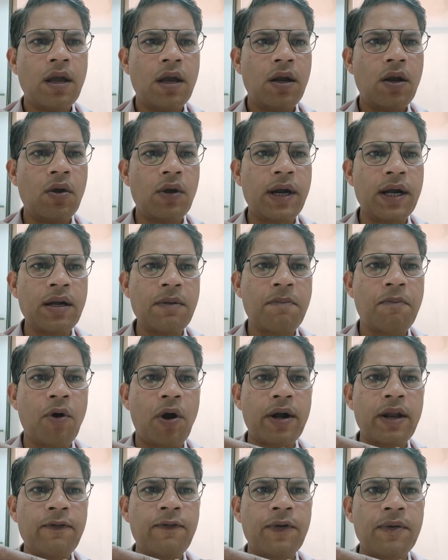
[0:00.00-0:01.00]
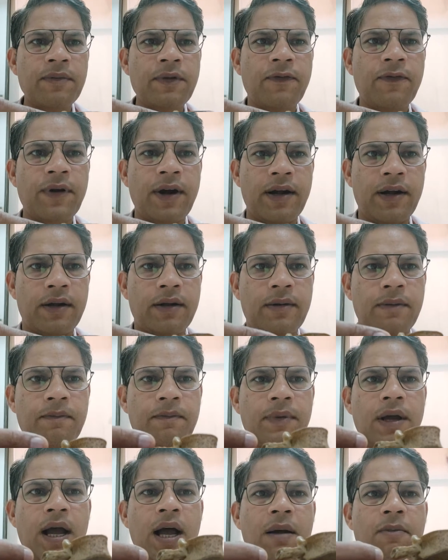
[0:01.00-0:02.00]
Look at the body from the front.
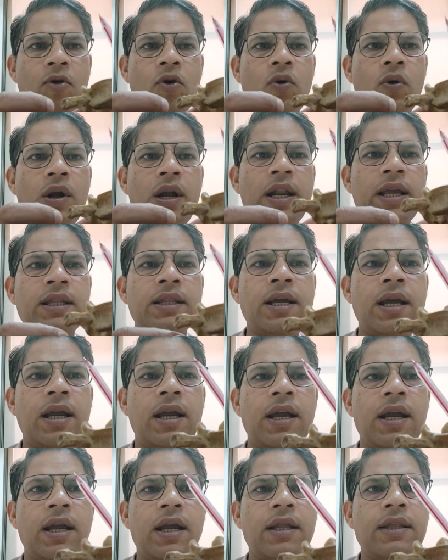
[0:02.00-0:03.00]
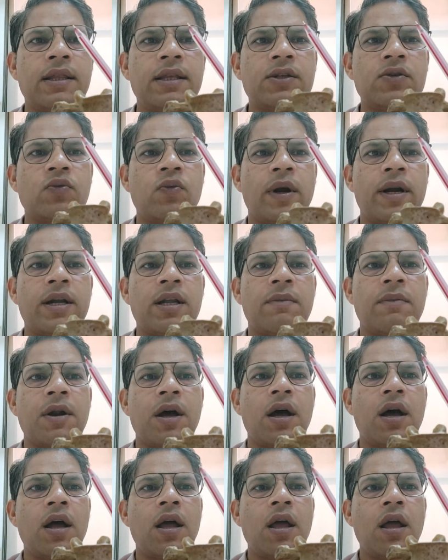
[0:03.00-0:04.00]
I'm holding this
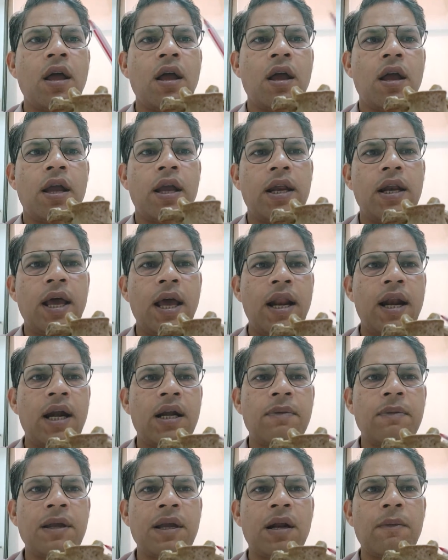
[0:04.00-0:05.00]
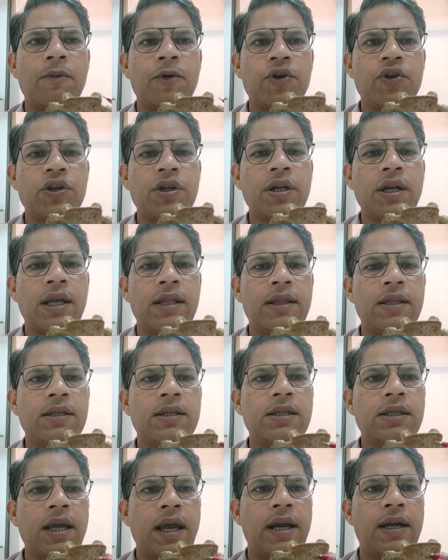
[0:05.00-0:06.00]
vertebra in an anatomical position, and this
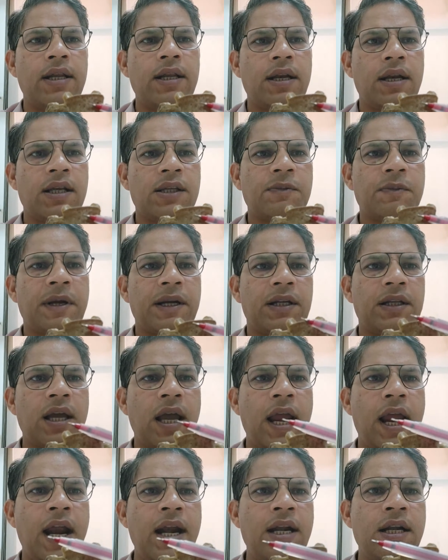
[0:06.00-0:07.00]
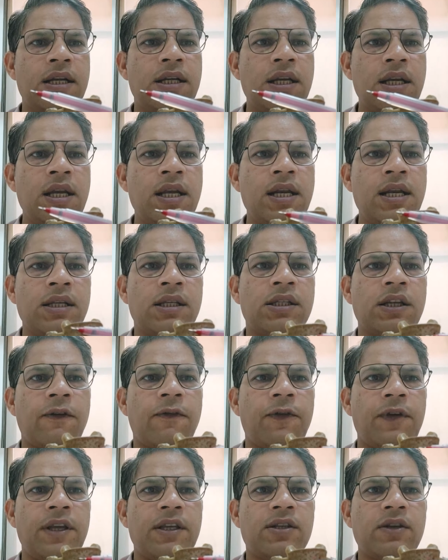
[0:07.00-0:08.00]
is the anterior aspect. The anterior
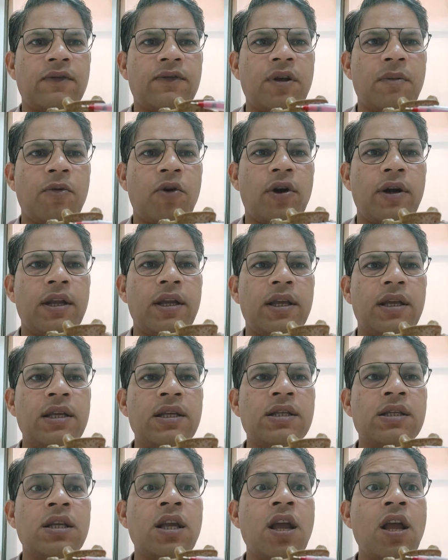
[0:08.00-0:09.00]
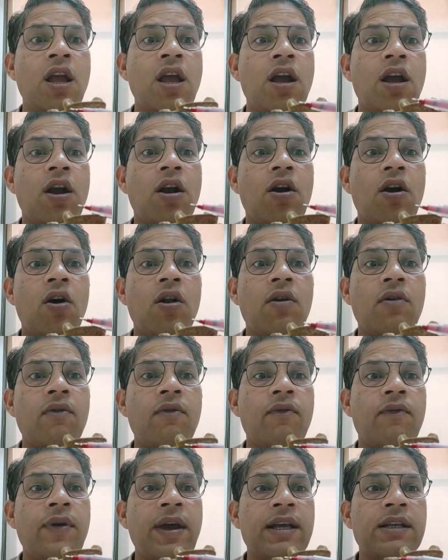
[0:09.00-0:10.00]
surface of the body is
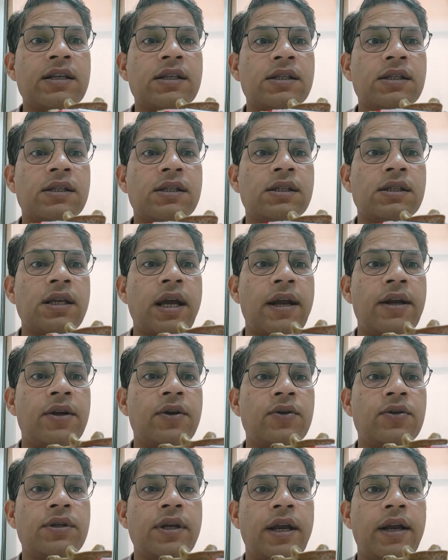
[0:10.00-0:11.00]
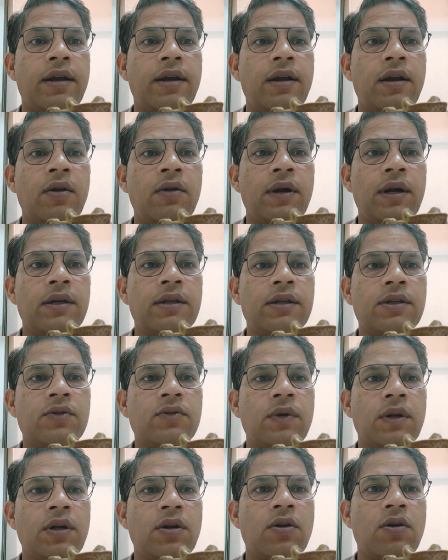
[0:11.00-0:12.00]
convex side to side. Look at this
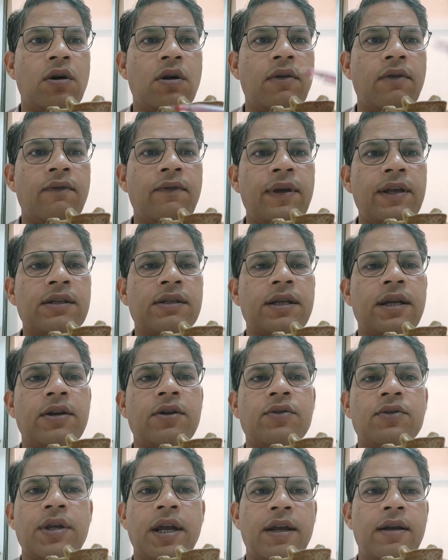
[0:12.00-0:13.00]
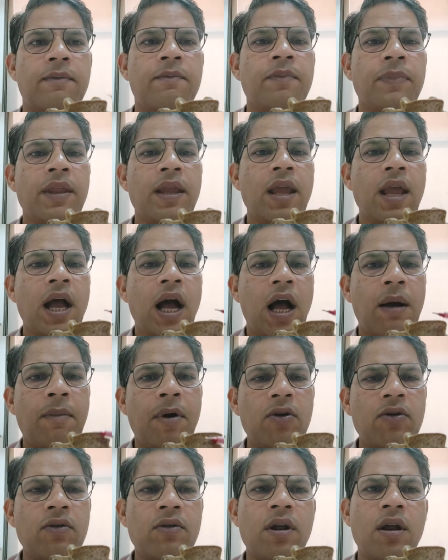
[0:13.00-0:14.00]
one, convex side to side.
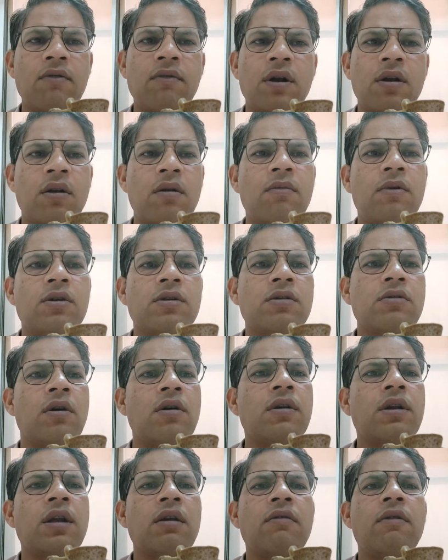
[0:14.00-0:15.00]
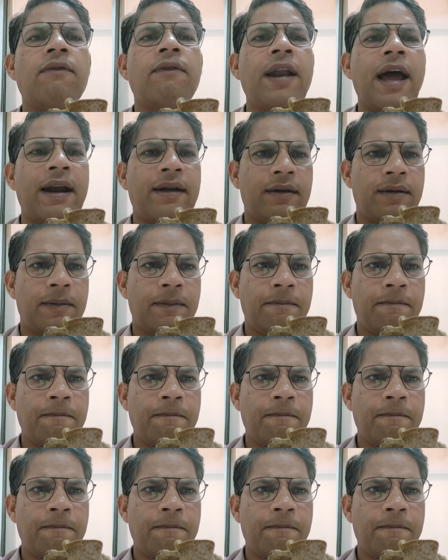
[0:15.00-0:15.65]
Above to downward, almost concave or flat.